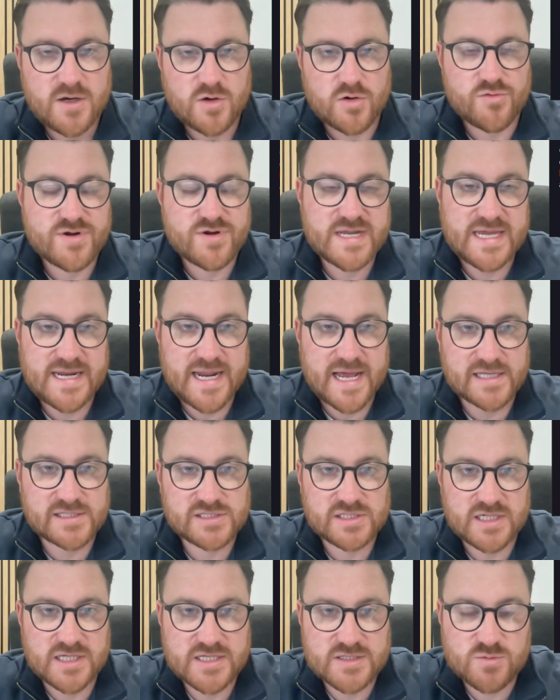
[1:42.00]
or indeed
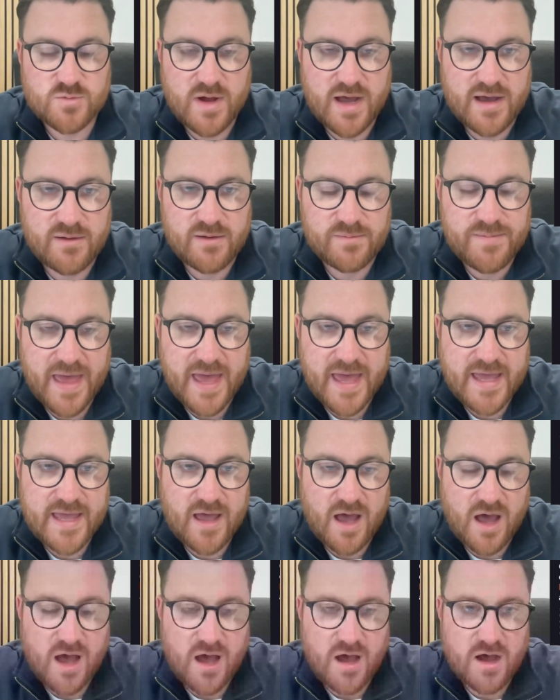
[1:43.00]
actually as well,
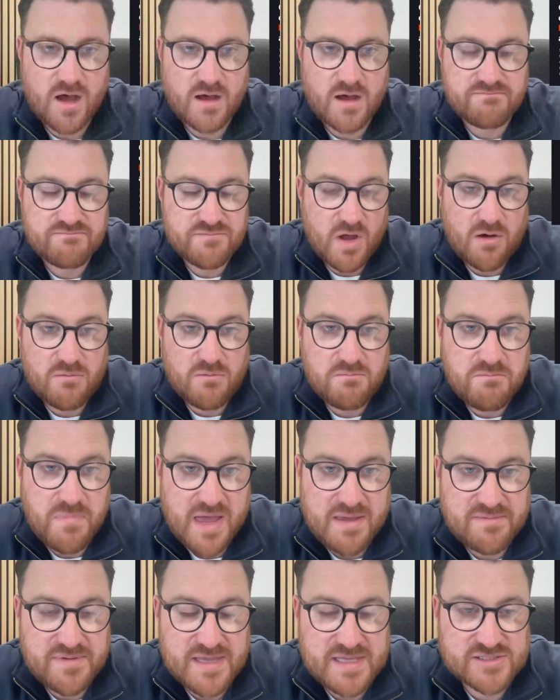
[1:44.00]
they are not
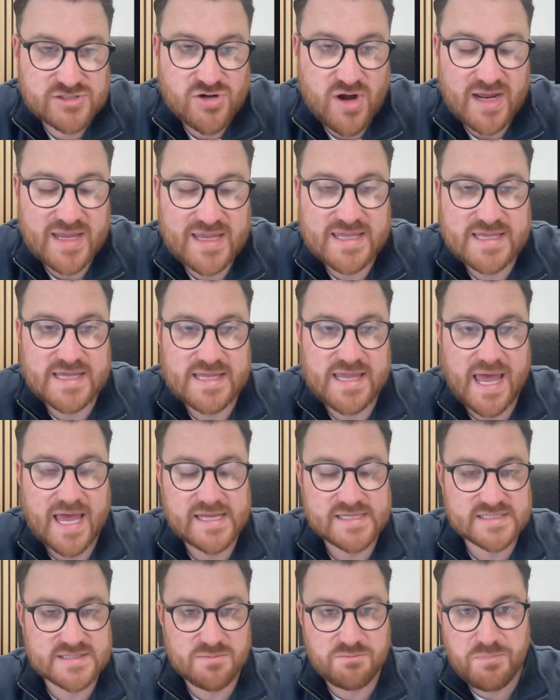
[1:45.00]
maybe tracking
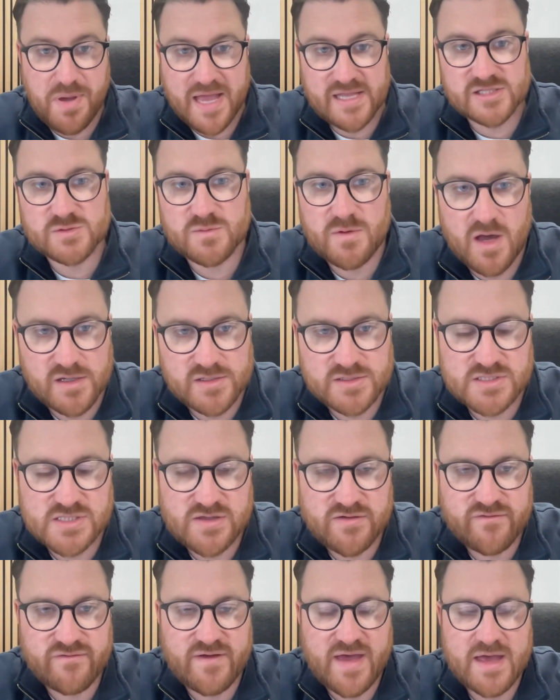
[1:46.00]
against some benchmarks that
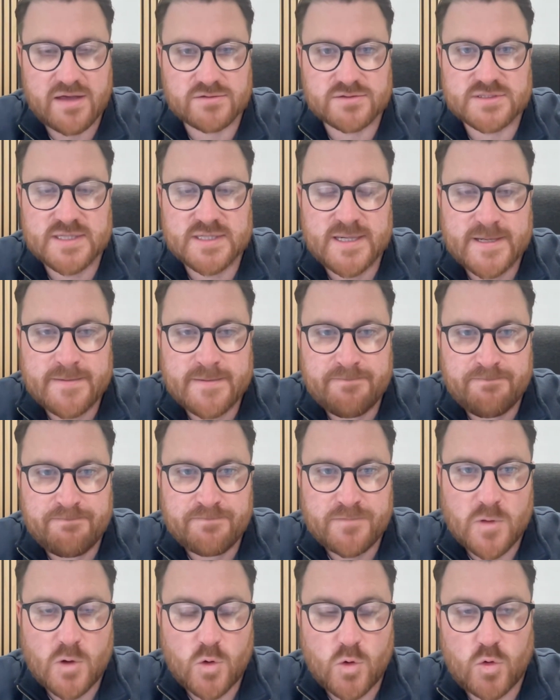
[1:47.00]
you found.
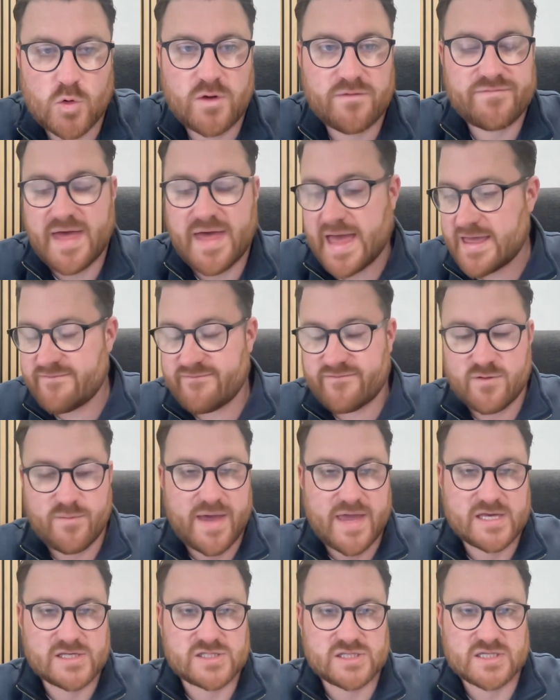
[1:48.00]
All of that
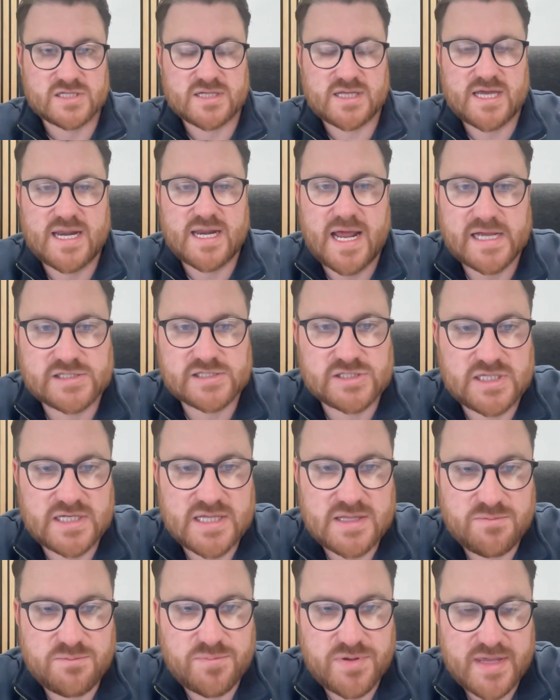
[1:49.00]
information can
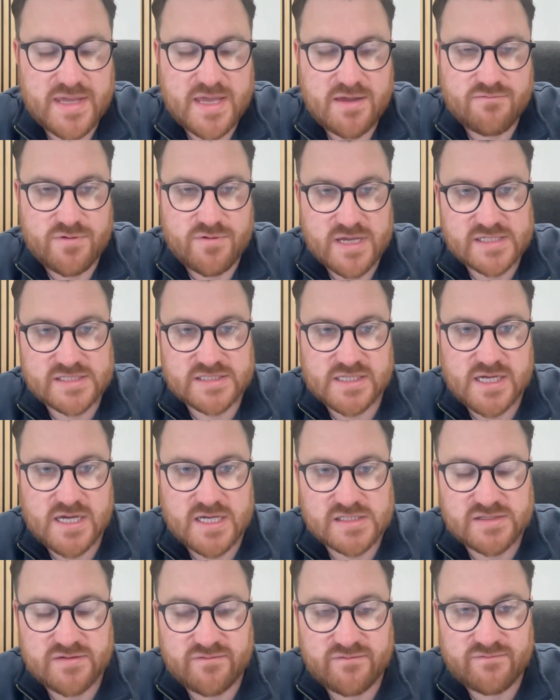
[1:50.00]
actually be
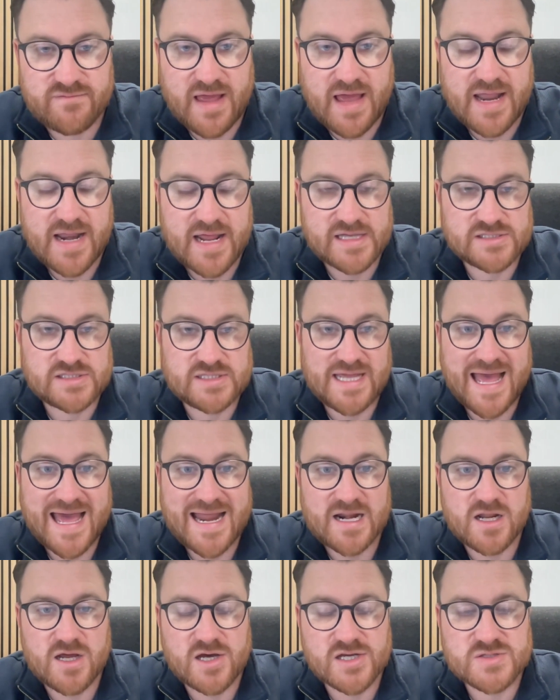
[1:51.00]
researched and actually
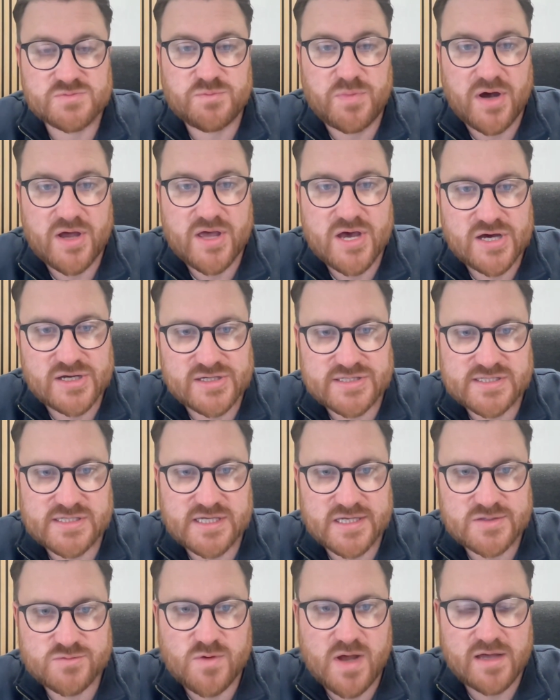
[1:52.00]
analyzed by us
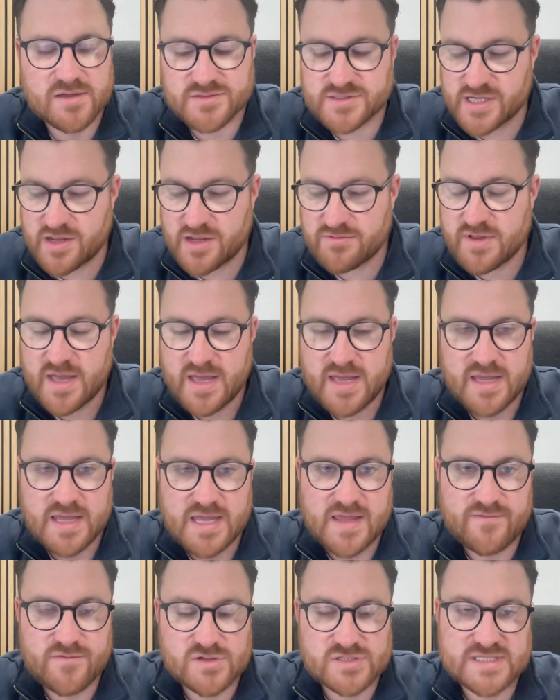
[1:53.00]
as well. So
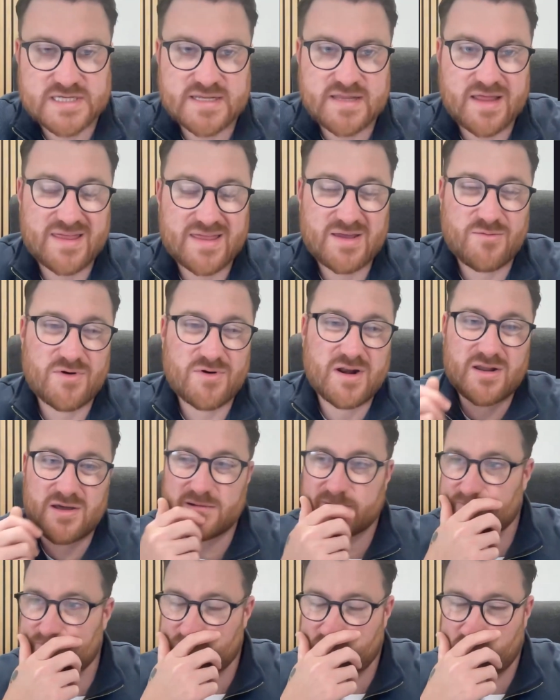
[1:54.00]
if you're sitting there thinking, well,
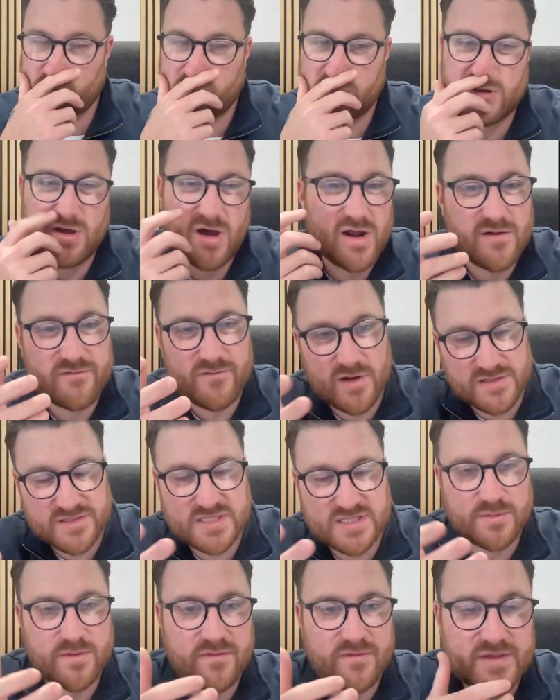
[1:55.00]
look, we kind of got
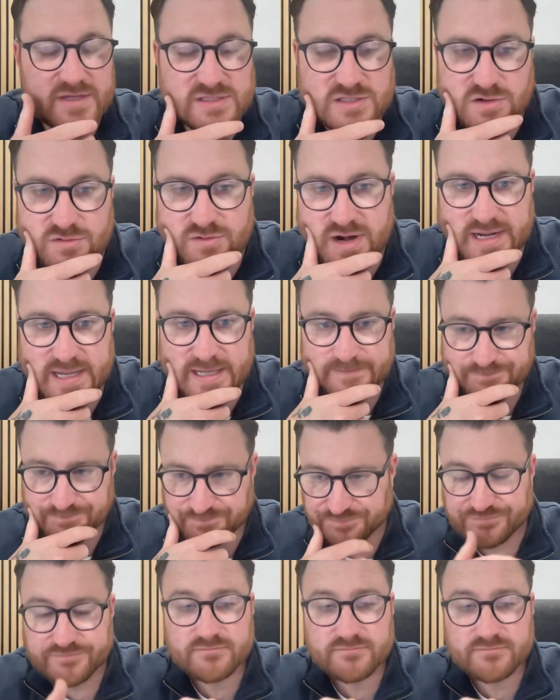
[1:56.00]
some of this already,